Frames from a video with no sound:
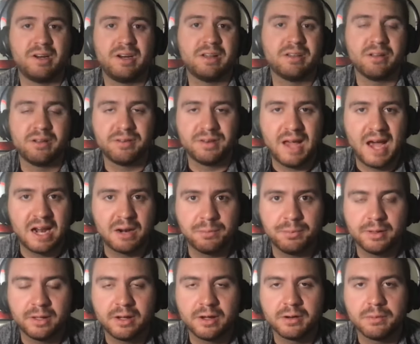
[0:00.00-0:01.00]
And he's
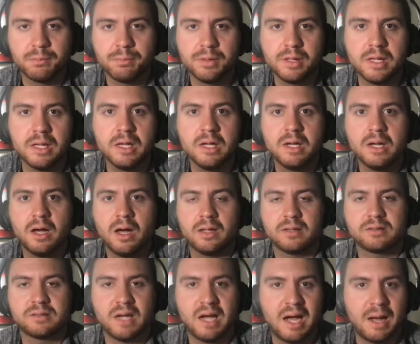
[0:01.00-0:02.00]
undoubtedly going to be a
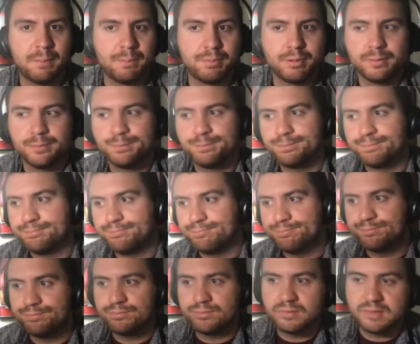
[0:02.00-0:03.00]
top
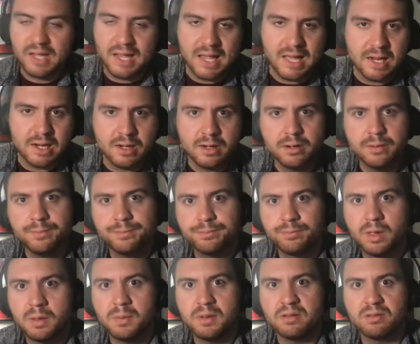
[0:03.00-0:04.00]
10,
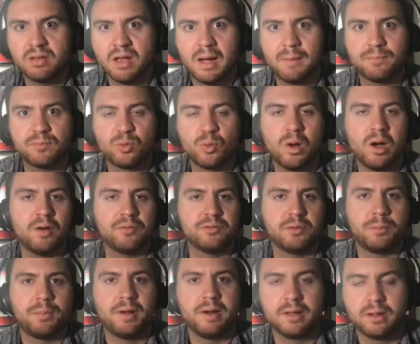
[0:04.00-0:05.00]
maybe top 12,
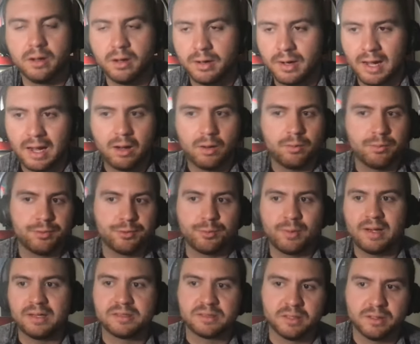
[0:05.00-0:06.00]
depending on how the
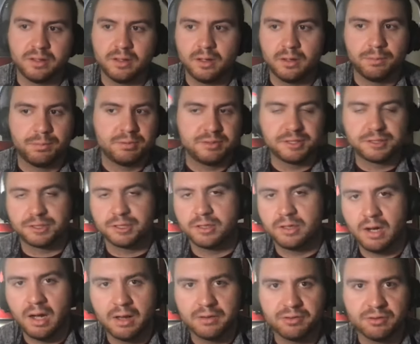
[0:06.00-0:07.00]
rest of the position
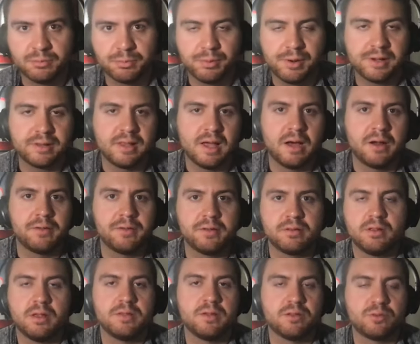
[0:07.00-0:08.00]
classes break down
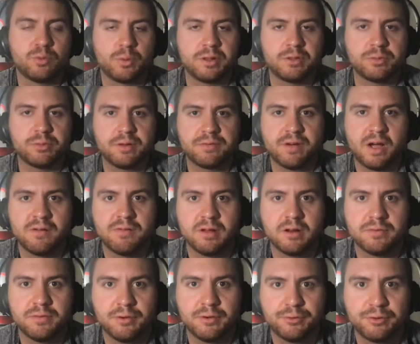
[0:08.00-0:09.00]
in the 2025
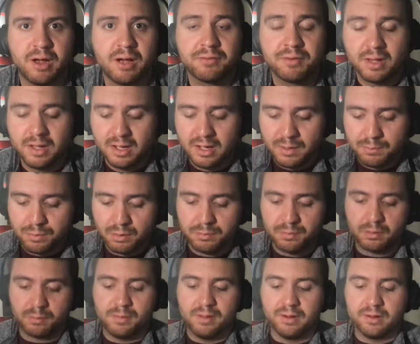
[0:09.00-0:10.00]
NFL draft. But
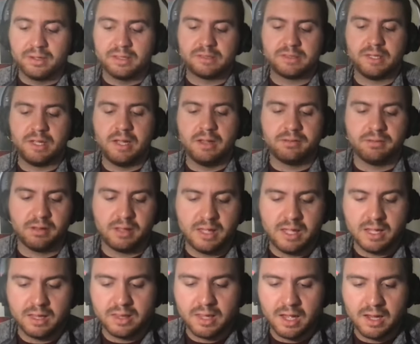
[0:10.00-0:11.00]
McMillan is a
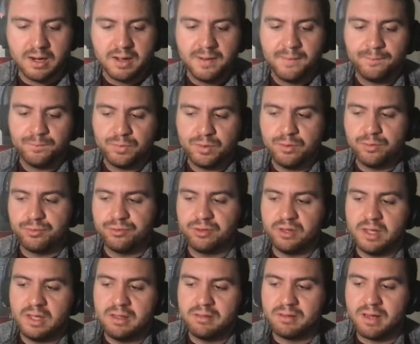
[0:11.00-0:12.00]
kid that you
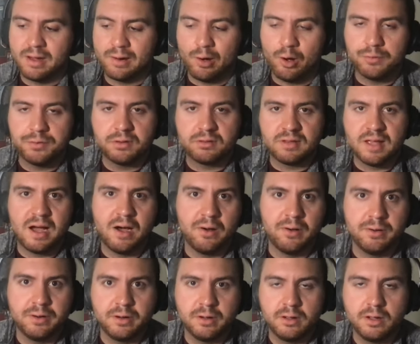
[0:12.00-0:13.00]
see, he's got all the
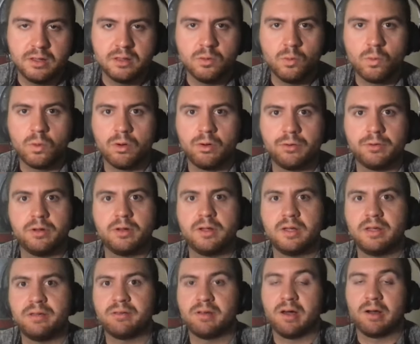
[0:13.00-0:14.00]
talent in the world.
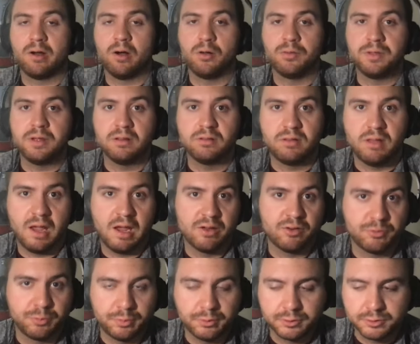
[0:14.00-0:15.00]
He's got all the
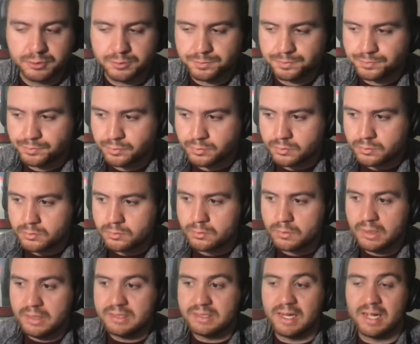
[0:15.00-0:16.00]
intangibles.
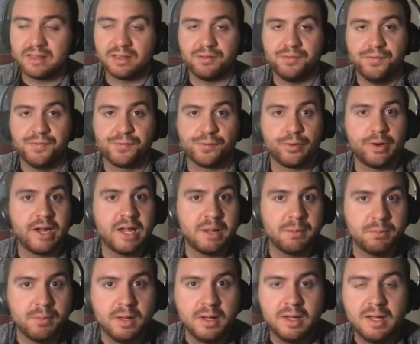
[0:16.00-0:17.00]
He's got the
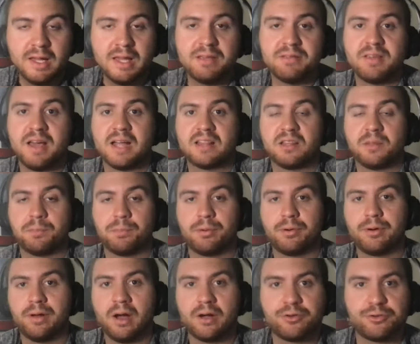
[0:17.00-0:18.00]
frame. He's got the
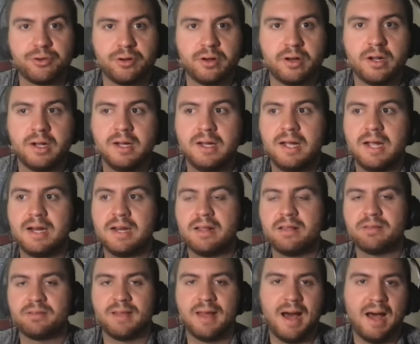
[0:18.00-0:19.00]
production, and
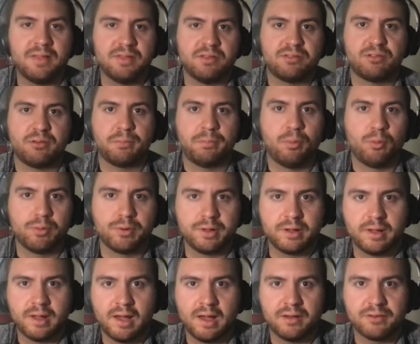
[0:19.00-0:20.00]
he's got the supporting
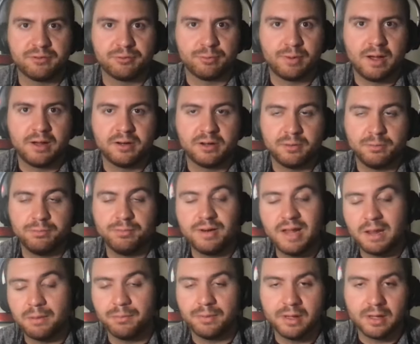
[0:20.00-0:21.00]
cast around him,
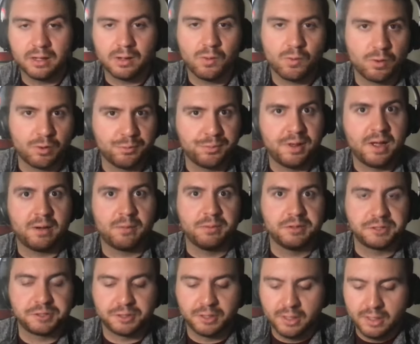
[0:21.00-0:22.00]
namely at quarterback,
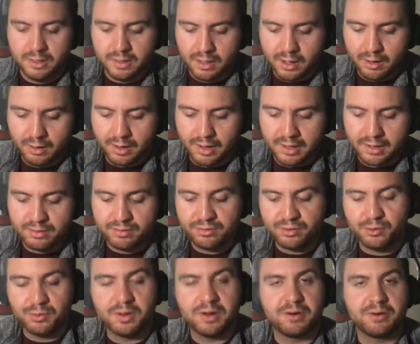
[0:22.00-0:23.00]
which I'll get
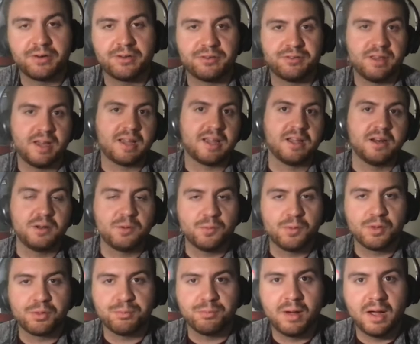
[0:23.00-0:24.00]
into here in a second
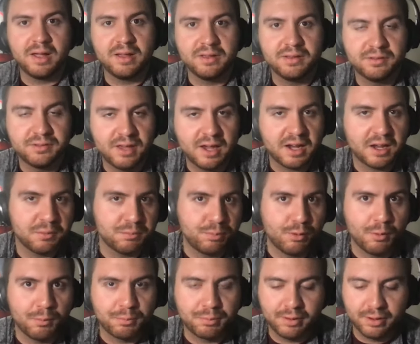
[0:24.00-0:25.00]
with my second
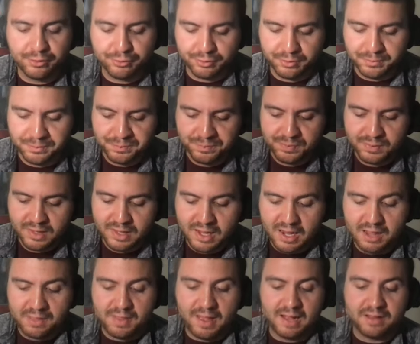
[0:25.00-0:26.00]
bold prediction.
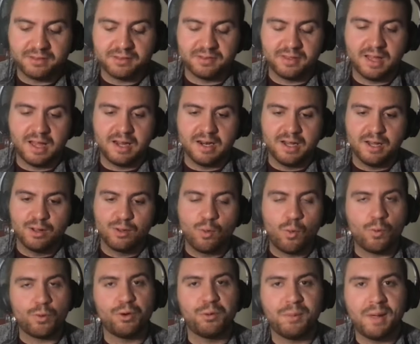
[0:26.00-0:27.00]
And that's that
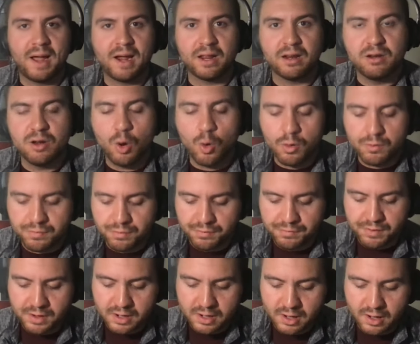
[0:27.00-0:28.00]
quarterback Noah
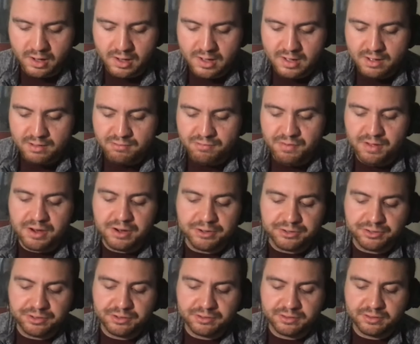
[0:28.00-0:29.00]
Fifita
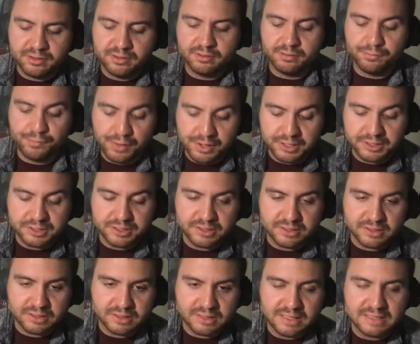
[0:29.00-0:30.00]
finishes
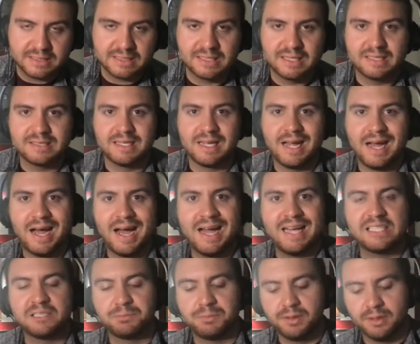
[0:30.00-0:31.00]
the season as a
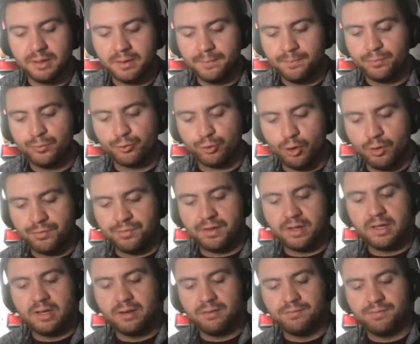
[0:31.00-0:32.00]
Heisman
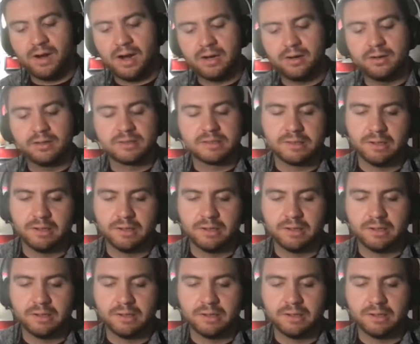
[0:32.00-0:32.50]
Trophy finalist.